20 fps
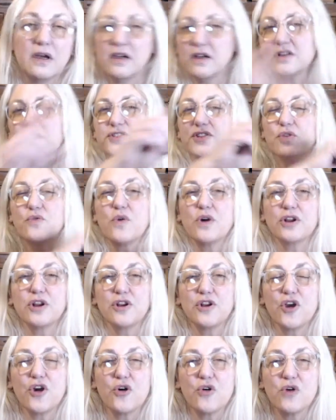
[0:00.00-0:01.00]
also want to
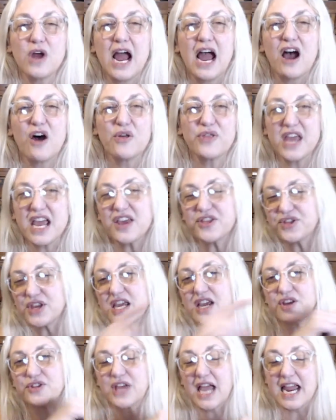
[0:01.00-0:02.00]
know how they
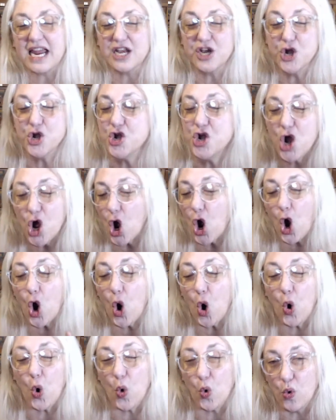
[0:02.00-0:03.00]
think they
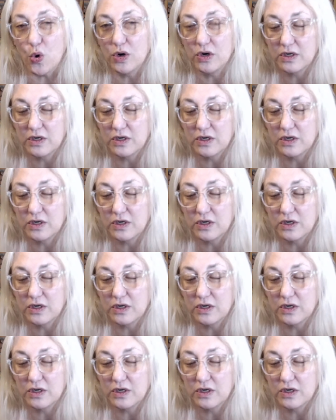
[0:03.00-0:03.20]
know